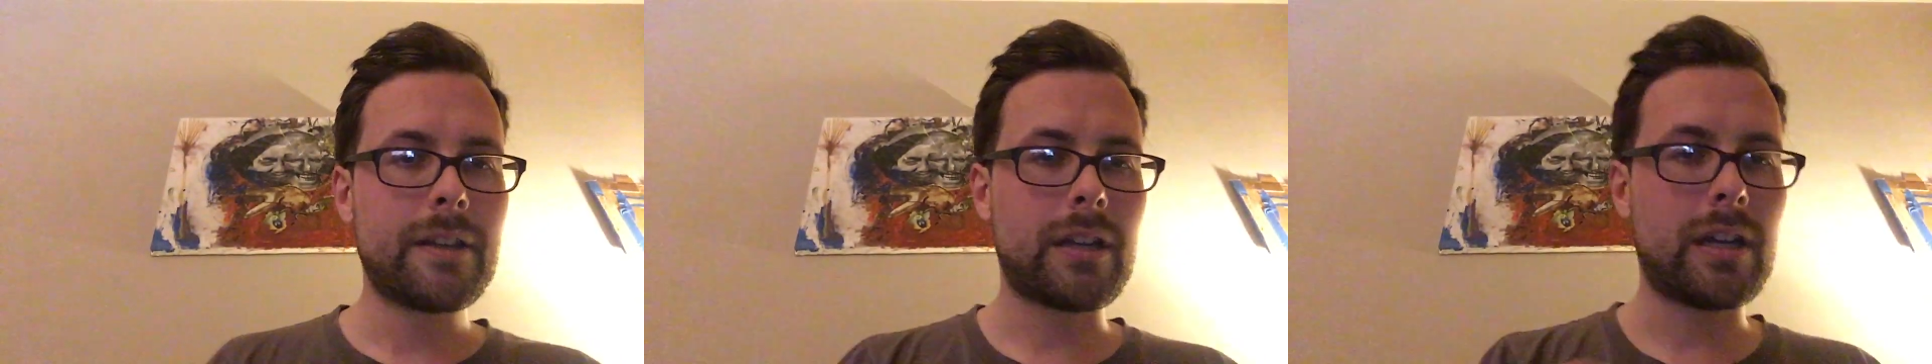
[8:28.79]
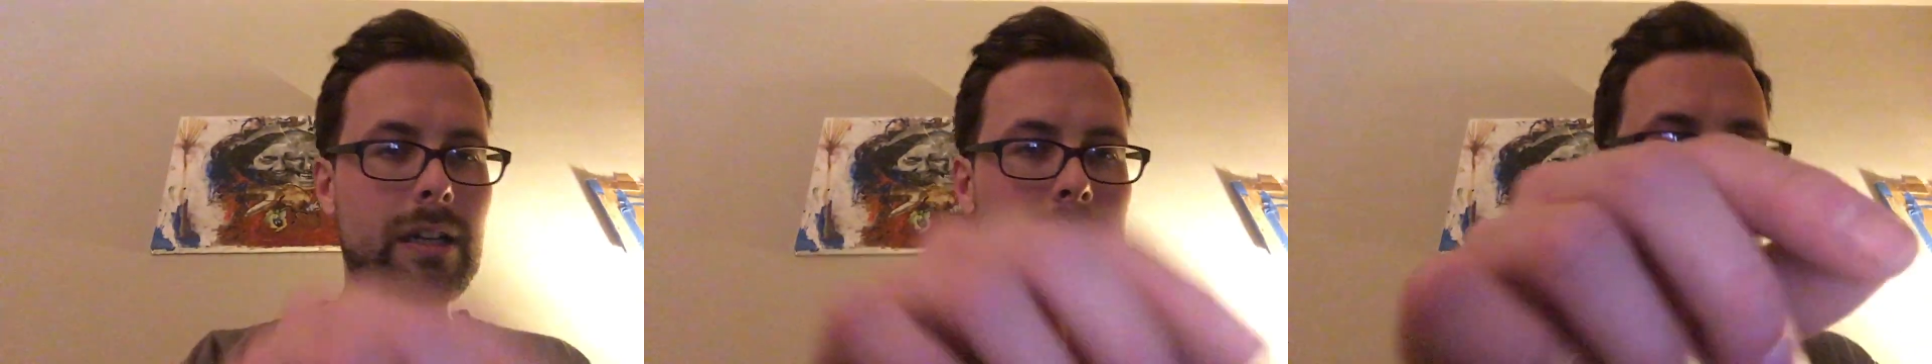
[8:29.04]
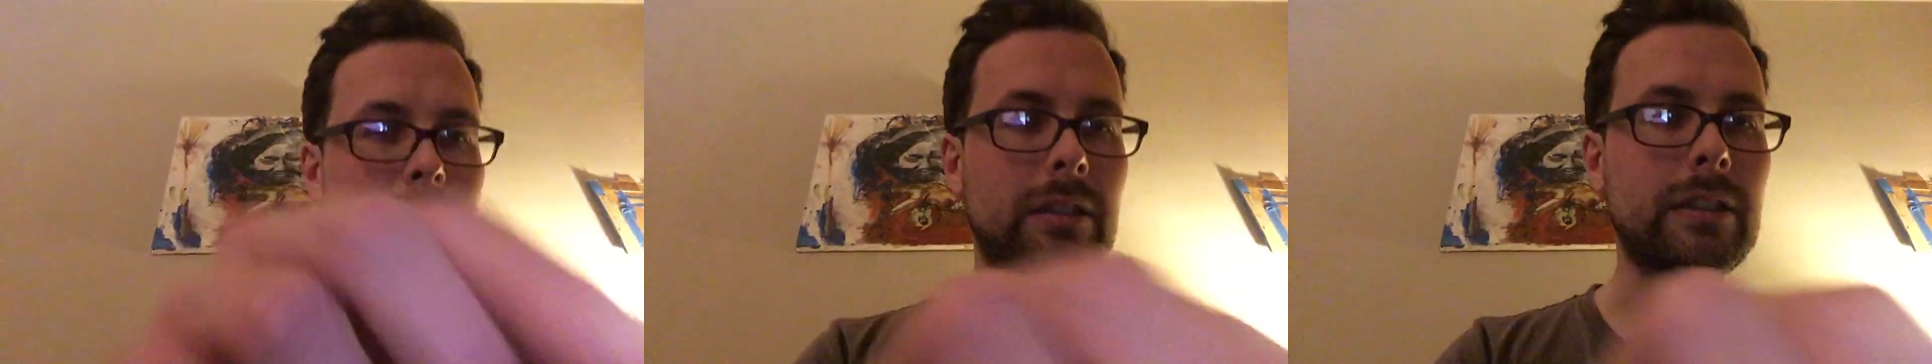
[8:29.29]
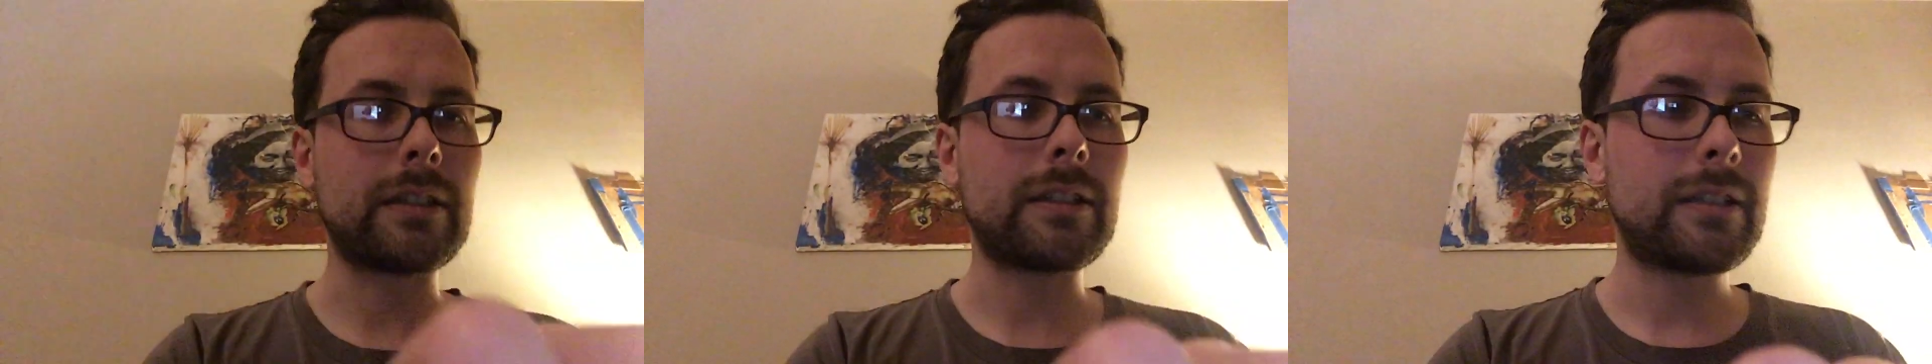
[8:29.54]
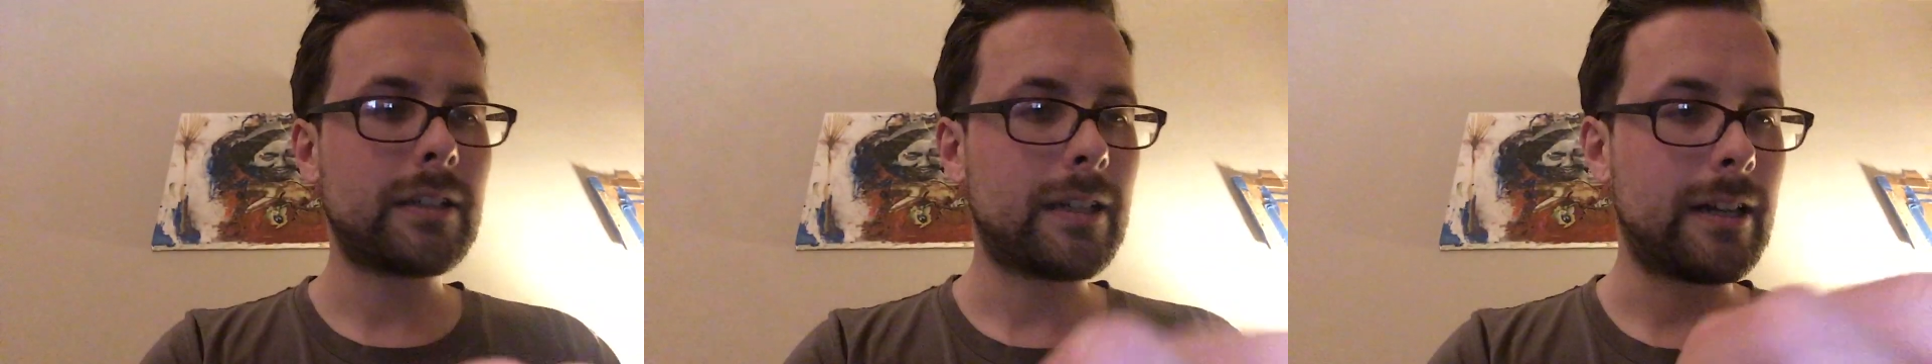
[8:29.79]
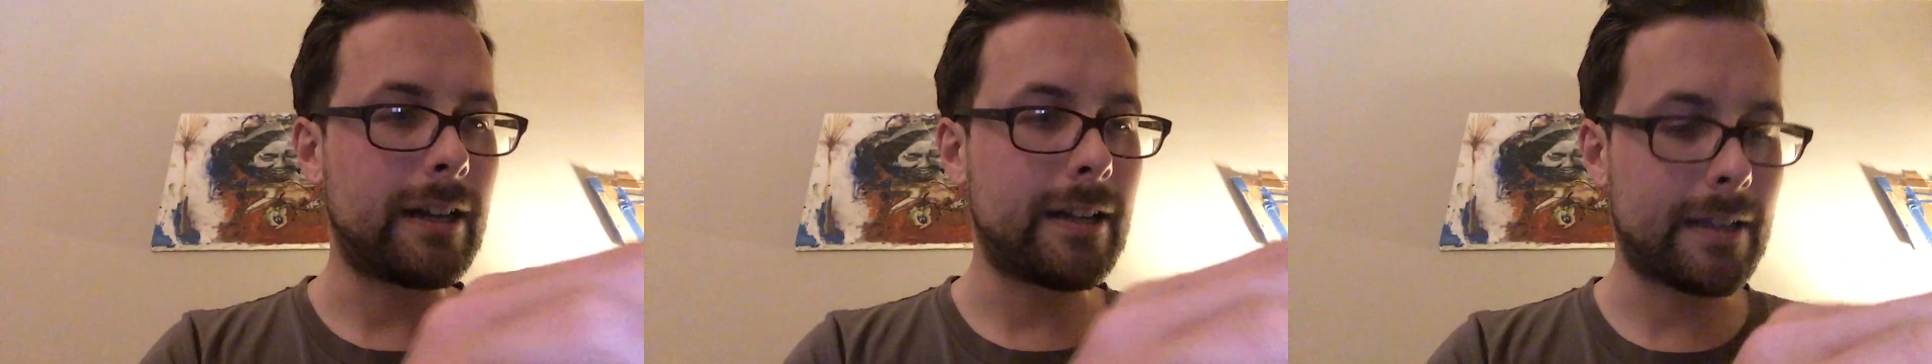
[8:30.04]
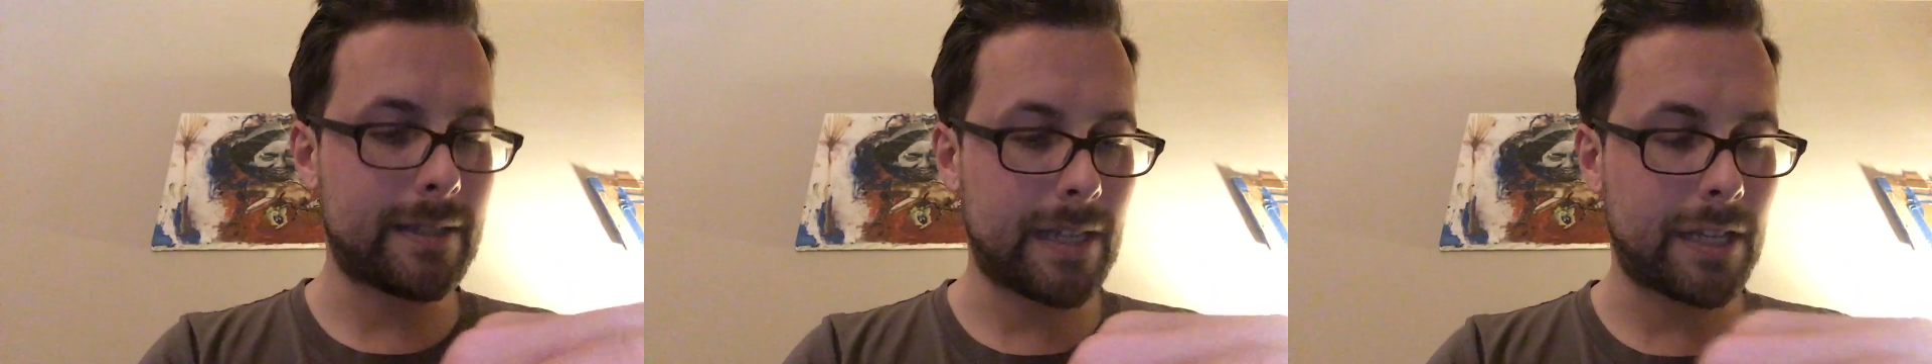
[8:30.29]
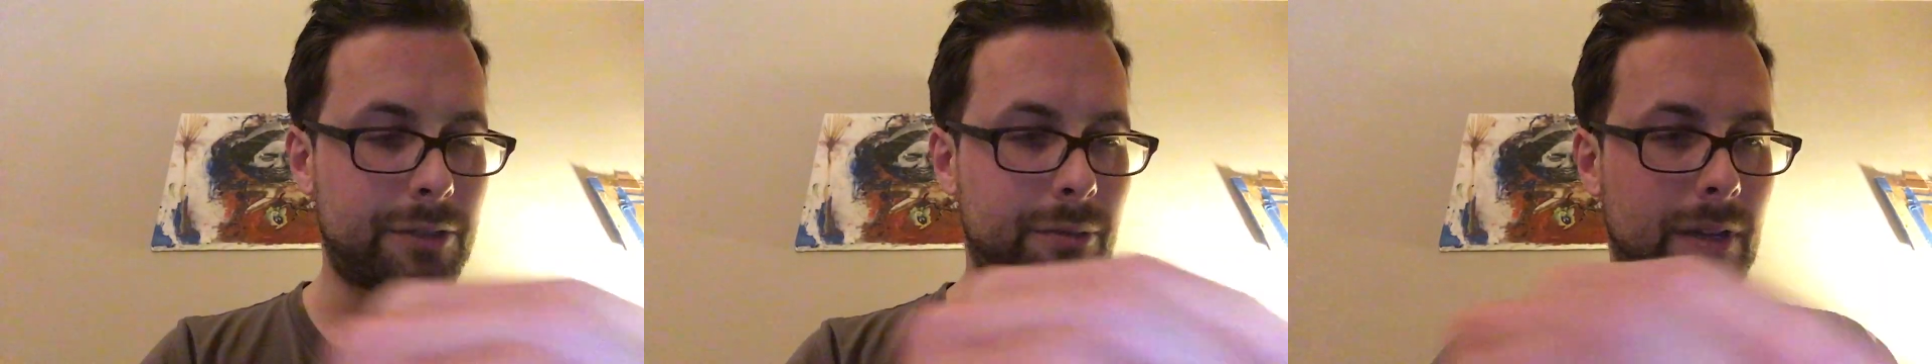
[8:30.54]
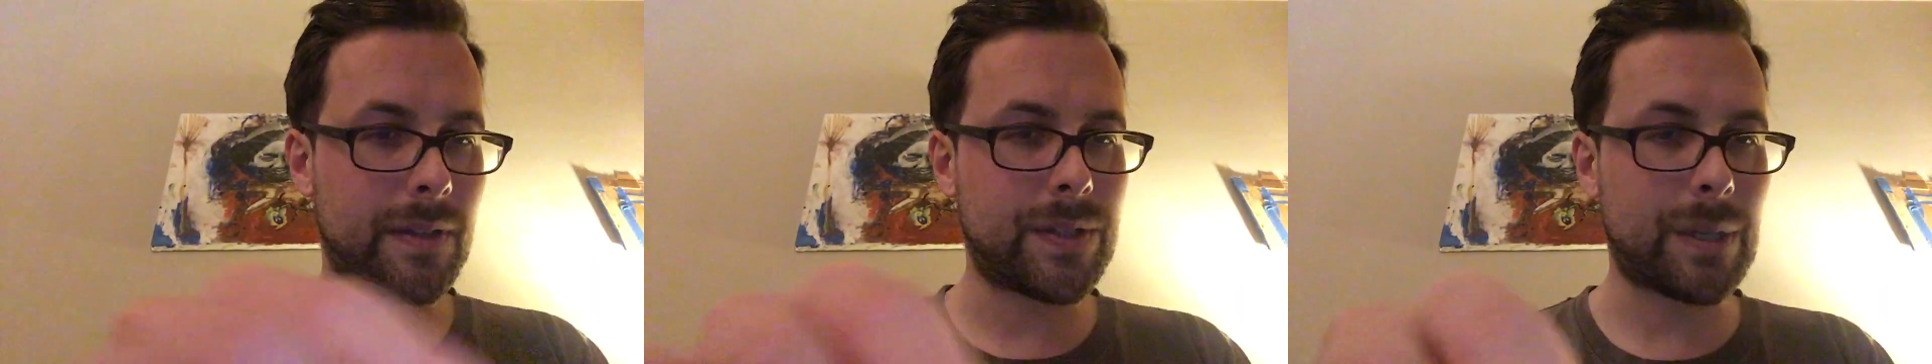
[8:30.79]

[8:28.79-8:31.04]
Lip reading: color accessories.